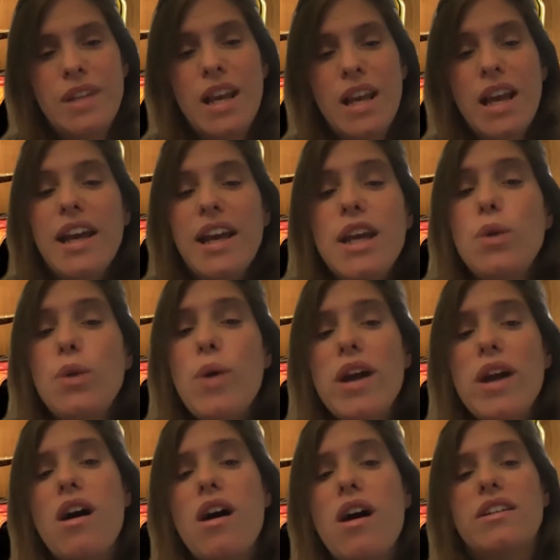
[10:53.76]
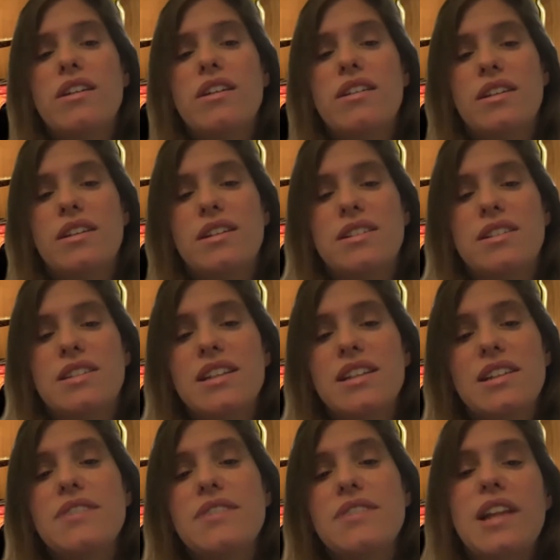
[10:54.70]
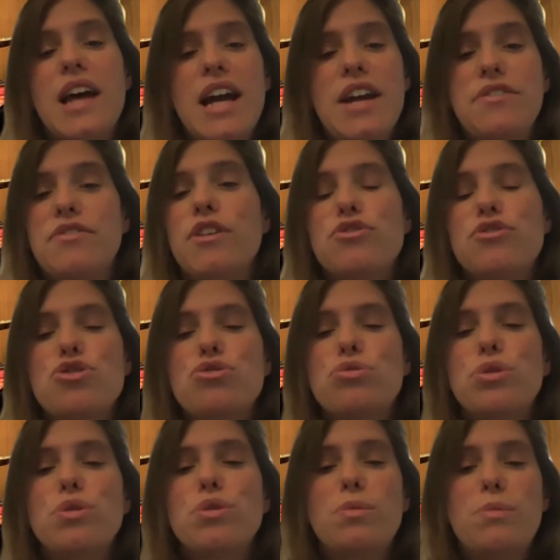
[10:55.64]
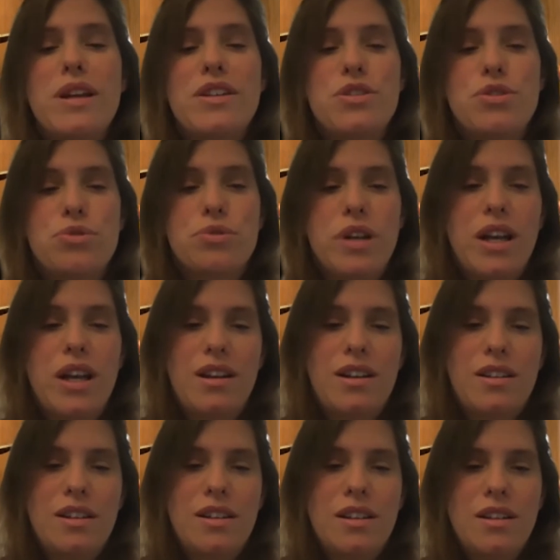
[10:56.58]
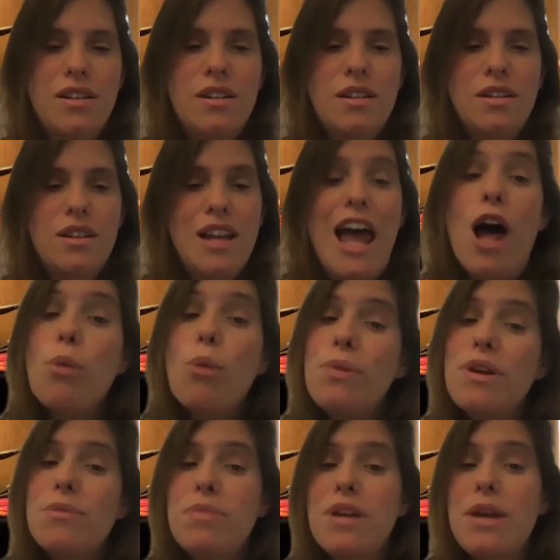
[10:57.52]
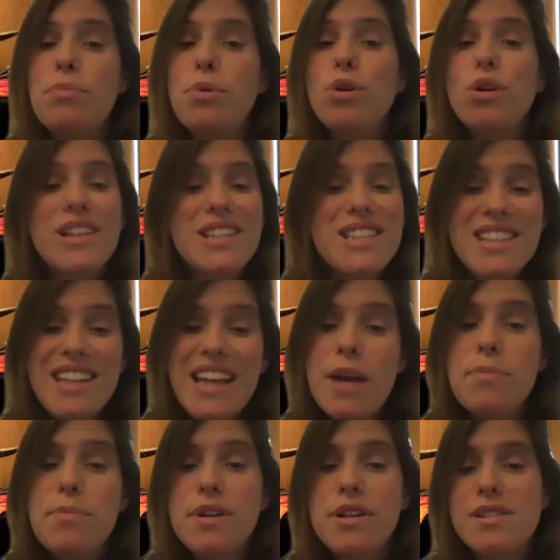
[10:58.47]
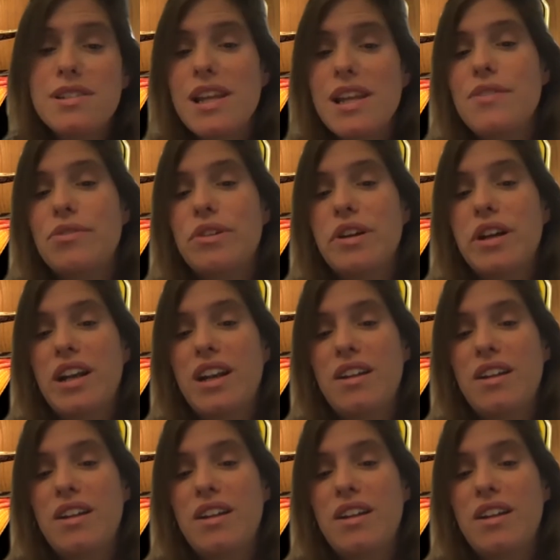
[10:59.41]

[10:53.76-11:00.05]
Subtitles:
He went on to live a life of true ministry, helping people escape slavery